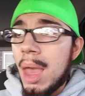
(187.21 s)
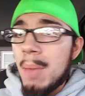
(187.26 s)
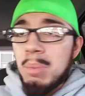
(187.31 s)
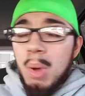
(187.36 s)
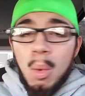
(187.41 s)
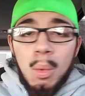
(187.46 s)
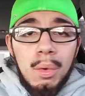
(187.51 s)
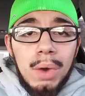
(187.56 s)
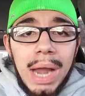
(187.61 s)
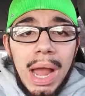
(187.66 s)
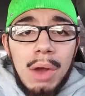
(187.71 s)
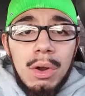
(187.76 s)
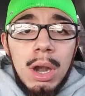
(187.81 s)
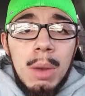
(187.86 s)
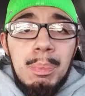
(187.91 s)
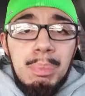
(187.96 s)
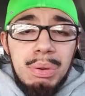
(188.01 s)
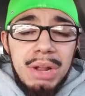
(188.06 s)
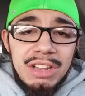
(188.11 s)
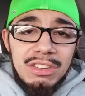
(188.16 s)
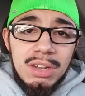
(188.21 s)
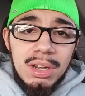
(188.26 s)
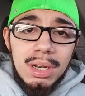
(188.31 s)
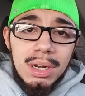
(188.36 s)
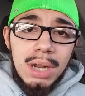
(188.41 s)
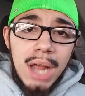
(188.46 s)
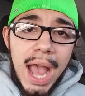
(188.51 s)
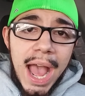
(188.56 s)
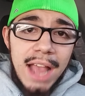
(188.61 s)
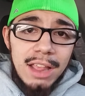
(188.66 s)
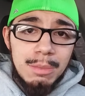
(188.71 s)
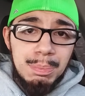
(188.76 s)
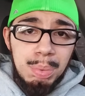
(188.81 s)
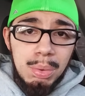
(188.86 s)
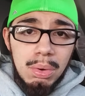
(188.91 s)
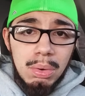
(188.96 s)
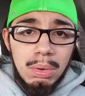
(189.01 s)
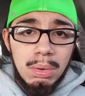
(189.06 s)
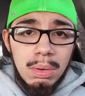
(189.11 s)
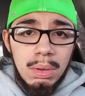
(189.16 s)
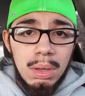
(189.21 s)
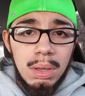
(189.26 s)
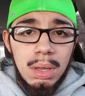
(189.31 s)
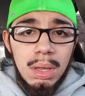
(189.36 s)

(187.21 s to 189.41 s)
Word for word: but we're out here preaching the gospel.